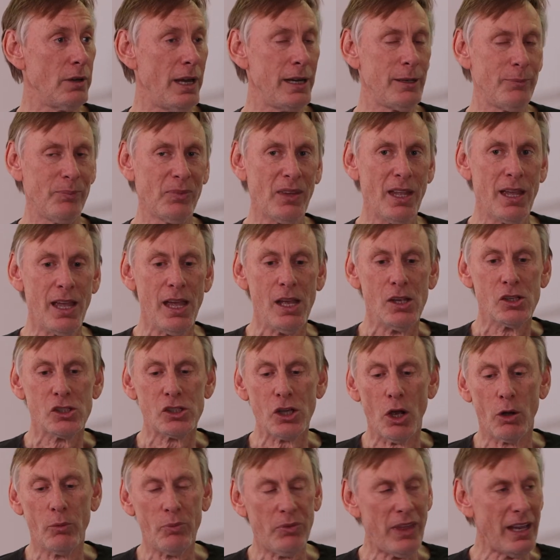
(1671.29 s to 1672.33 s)
Right?
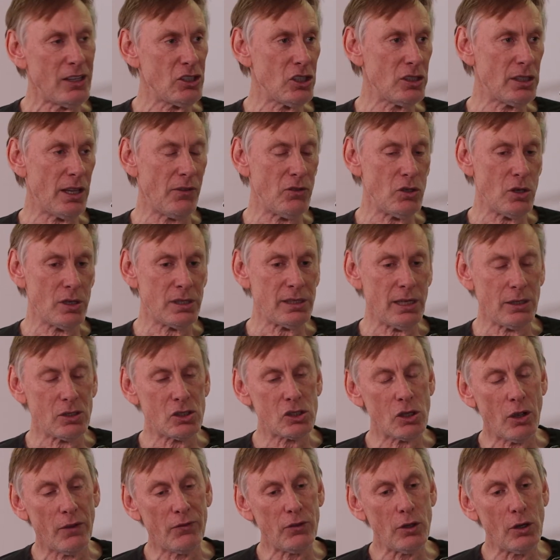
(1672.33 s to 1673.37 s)
So that just gives you a sense.
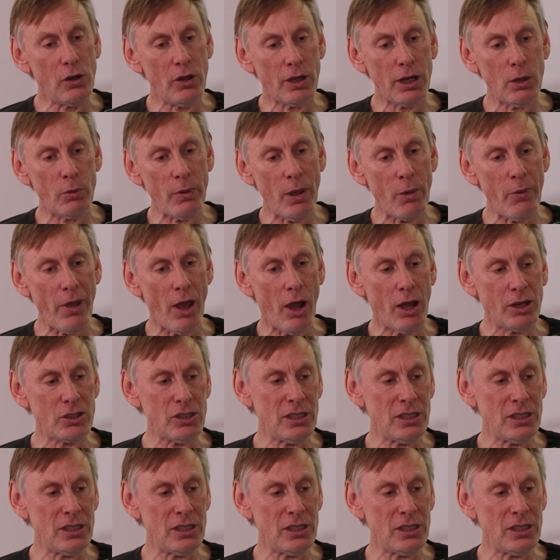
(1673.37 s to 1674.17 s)
So if you look at where we are